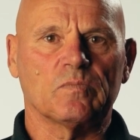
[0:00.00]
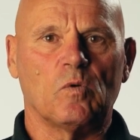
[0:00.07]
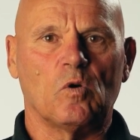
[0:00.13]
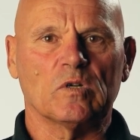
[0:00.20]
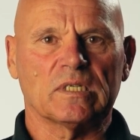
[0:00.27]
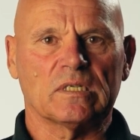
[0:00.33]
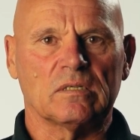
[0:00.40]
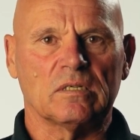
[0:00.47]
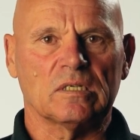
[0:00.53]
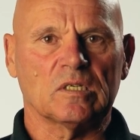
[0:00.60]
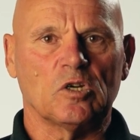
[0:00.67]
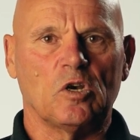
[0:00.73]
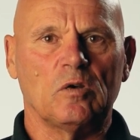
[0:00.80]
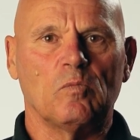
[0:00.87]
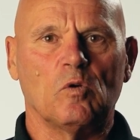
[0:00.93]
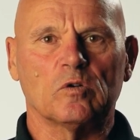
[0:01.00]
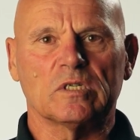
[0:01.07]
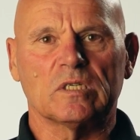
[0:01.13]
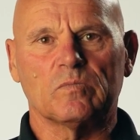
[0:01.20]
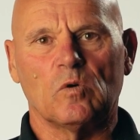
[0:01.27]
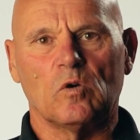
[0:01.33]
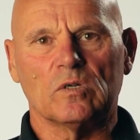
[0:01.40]
sports and the
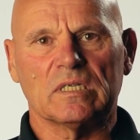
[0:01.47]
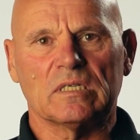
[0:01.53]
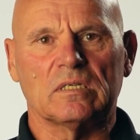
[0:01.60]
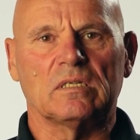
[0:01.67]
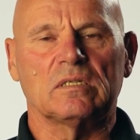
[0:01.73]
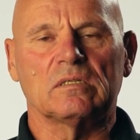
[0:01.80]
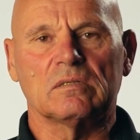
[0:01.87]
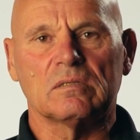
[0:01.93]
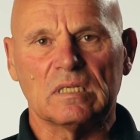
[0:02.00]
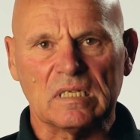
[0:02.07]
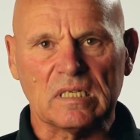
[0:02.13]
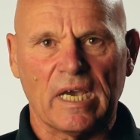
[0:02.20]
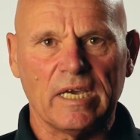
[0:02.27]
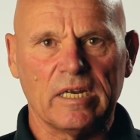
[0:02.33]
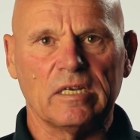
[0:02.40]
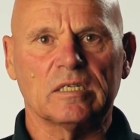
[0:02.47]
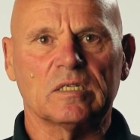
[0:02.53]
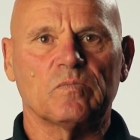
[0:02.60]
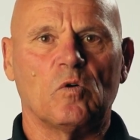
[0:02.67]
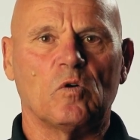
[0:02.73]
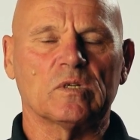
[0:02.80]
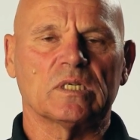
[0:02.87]
snowboard sports and skating
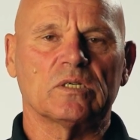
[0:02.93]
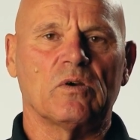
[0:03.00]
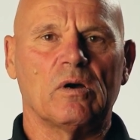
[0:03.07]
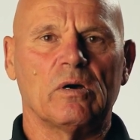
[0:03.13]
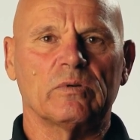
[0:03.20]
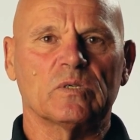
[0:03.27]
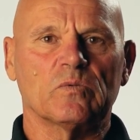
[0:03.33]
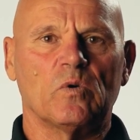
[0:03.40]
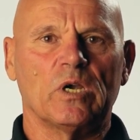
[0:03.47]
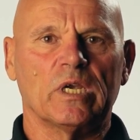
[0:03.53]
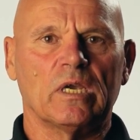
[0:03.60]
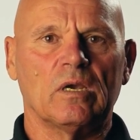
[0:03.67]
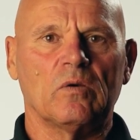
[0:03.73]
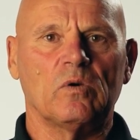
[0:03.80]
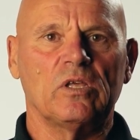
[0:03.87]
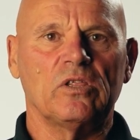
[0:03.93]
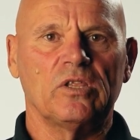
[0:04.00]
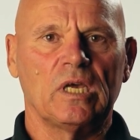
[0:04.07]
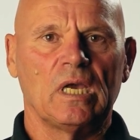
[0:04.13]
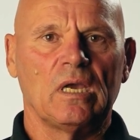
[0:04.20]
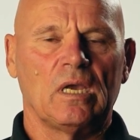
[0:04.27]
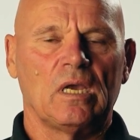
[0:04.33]
sports who I was working with.
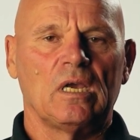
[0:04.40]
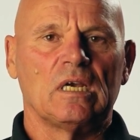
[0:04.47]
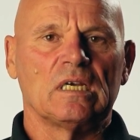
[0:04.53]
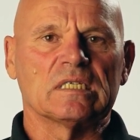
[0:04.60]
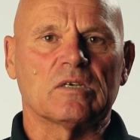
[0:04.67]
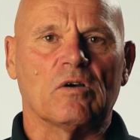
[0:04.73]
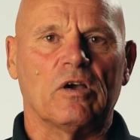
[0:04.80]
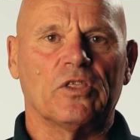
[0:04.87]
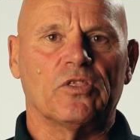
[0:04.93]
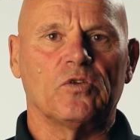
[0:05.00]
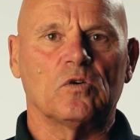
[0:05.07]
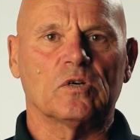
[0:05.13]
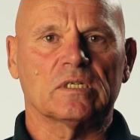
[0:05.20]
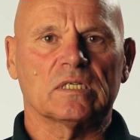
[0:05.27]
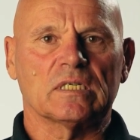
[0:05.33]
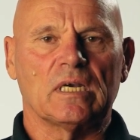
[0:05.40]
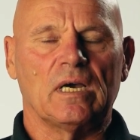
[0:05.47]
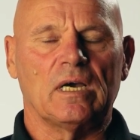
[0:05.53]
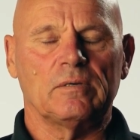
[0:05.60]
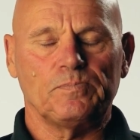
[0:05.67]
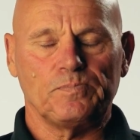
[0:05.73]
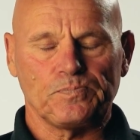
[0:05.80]
So I thought
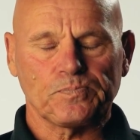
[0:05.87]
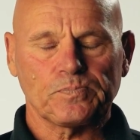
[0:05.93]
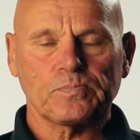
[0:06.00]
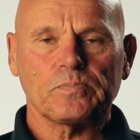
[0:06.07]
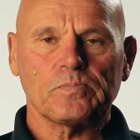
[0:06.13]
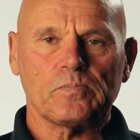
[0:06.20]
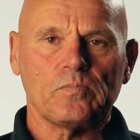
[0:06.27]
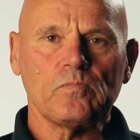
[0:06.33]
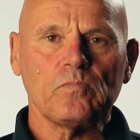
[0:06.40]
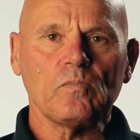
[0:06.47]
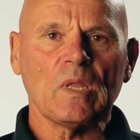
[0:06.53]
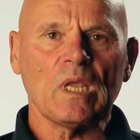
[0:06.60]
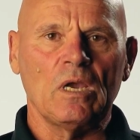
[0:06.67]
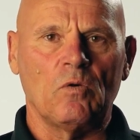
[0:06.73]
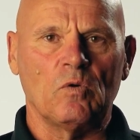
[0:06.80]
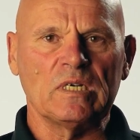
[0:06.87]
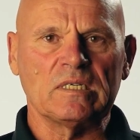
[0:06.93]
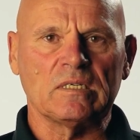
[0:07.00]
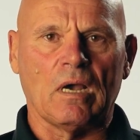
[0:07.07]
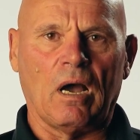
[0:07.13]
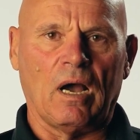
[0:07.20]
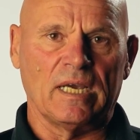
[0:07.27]
it
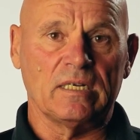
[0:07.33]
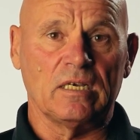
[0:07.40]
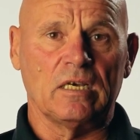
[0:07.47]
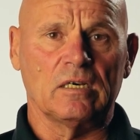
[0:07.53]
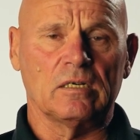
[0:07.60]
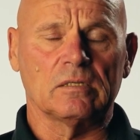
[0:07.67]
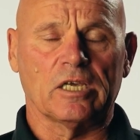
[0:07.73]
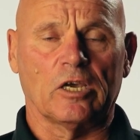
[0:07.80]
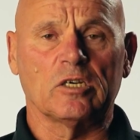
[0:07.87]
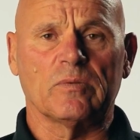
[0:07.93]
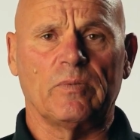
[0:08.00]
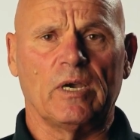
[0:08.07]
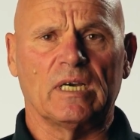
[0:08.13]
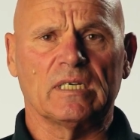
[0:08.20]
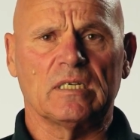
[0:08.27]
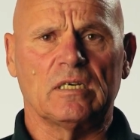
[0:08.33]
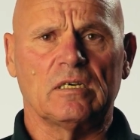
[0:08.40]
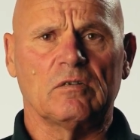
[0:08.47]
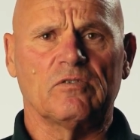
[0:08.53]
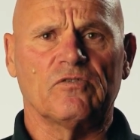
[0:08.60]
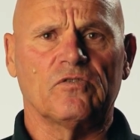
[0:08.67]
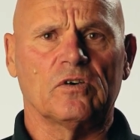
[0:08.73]
was going to be
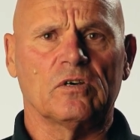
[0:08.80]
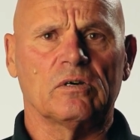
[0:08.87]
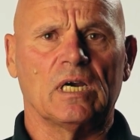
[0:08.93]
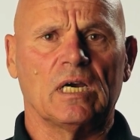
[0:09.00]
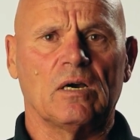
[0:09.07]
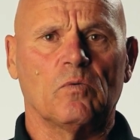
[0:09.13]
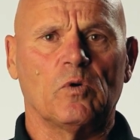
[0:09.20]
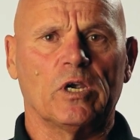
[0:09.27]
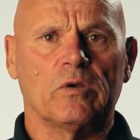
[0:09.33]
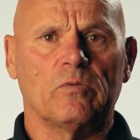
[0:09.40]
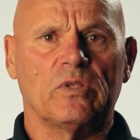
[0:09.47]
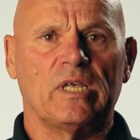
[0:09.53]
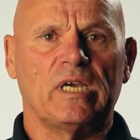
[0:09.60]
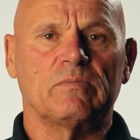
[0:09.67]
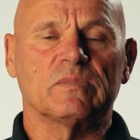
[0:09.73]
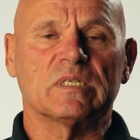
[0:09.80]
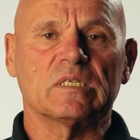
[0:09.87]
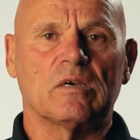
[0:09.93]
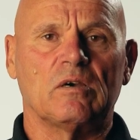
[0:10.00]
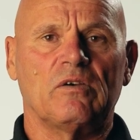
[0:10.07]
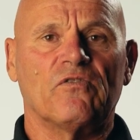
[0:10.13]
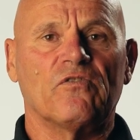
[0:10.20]
ideal for working with them.
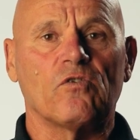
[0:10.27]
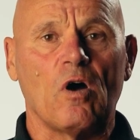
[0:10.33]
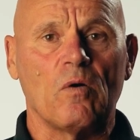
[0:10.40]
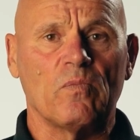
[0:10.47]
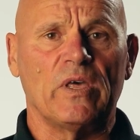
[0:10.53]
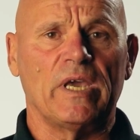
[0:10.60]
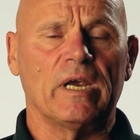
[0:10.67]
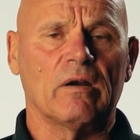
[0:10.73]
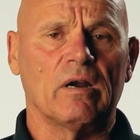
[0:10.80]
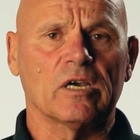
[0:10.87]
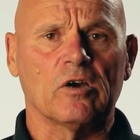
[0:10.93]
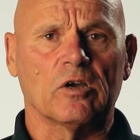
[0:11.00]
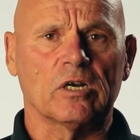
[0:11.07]
So from there,